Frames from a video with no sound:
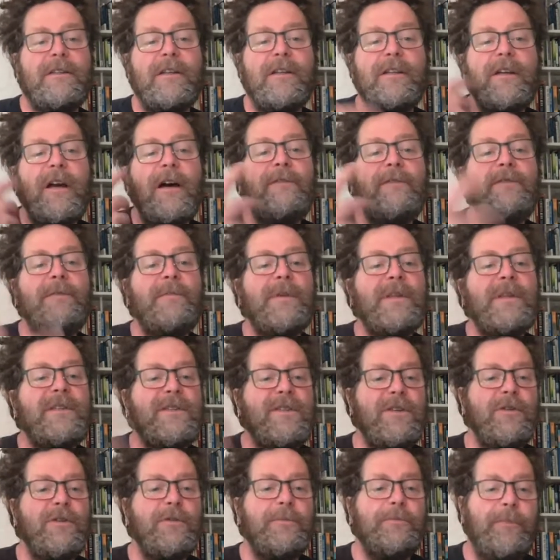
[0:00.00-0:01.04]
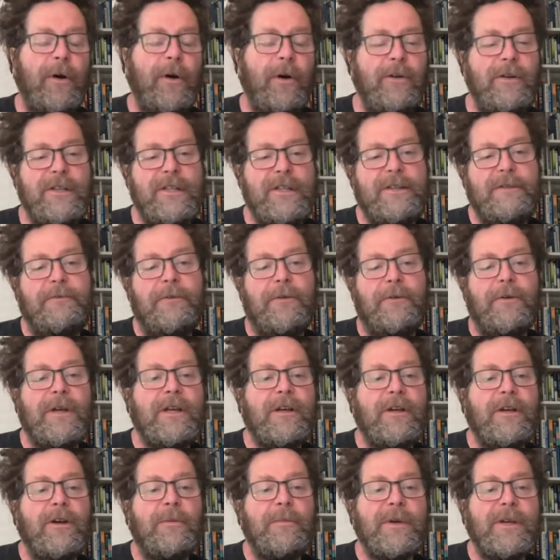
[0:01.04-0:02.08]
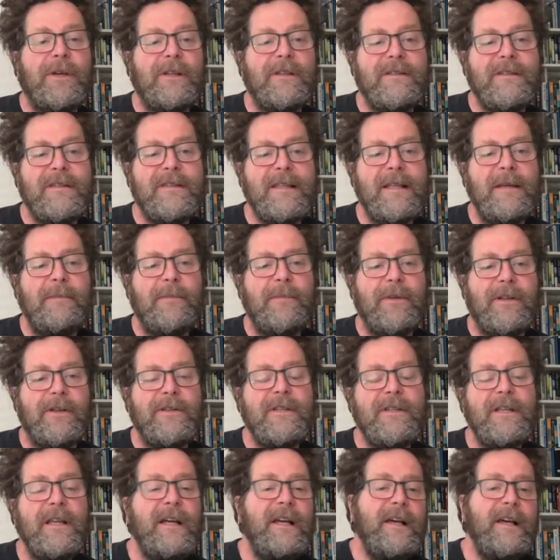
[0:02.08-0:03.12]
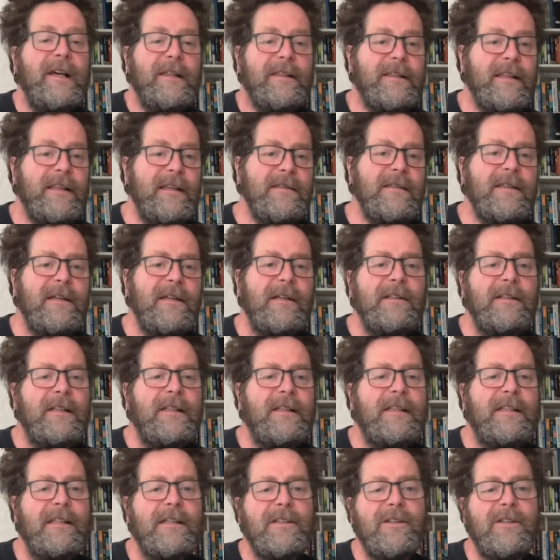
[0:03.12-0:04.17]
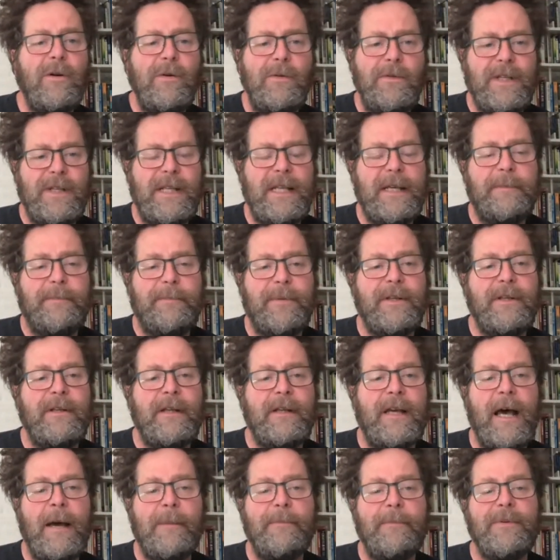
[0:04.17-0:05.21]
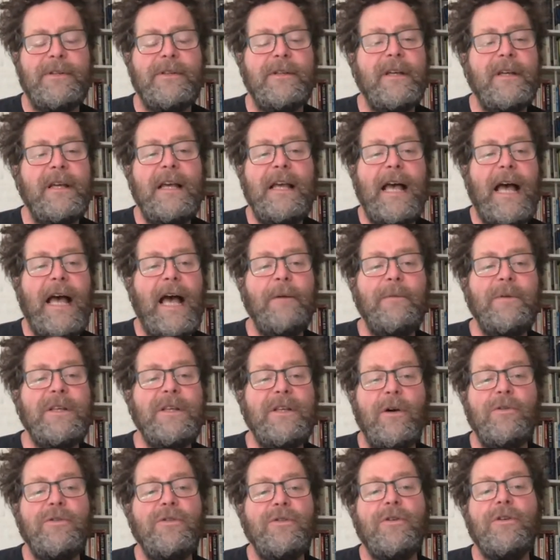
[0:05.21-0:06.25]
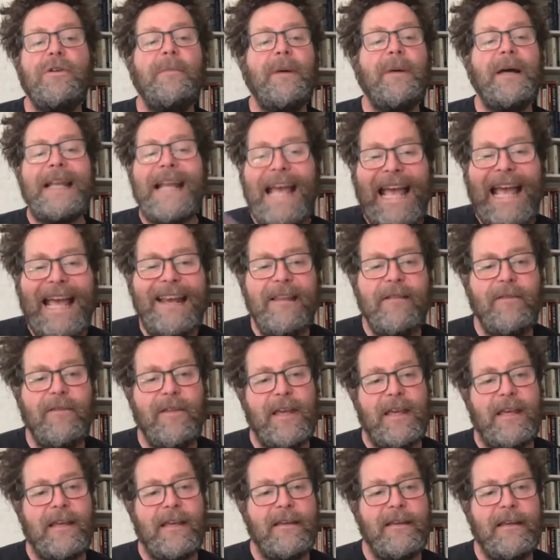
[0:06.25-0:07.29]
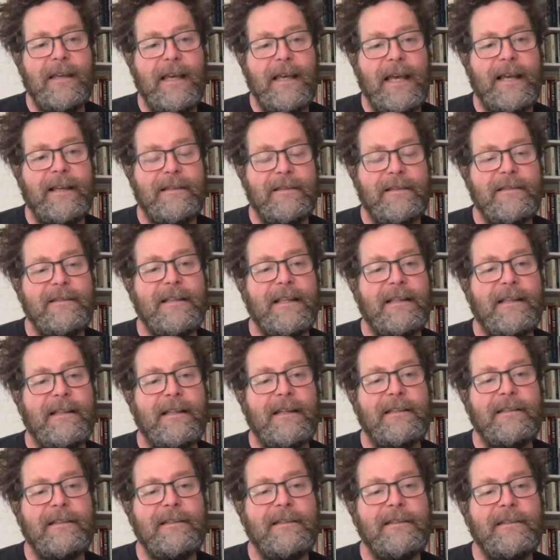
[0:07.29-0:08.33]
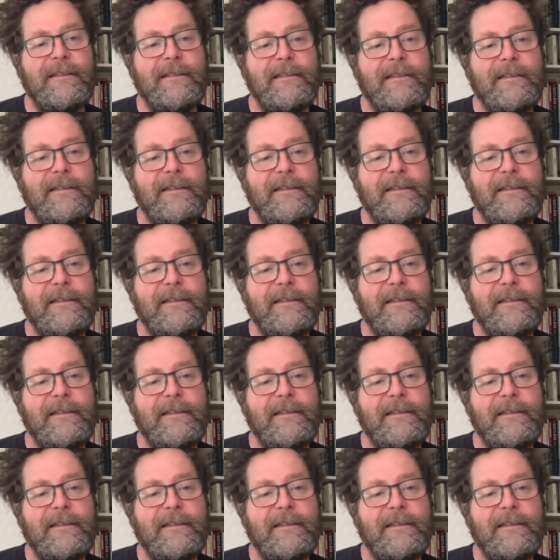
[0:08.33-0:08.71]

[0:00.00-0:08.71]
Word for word: the government's new policy for economical stimulus. Then suddenly the COVID happened, happened and we don't talk about anything else than that.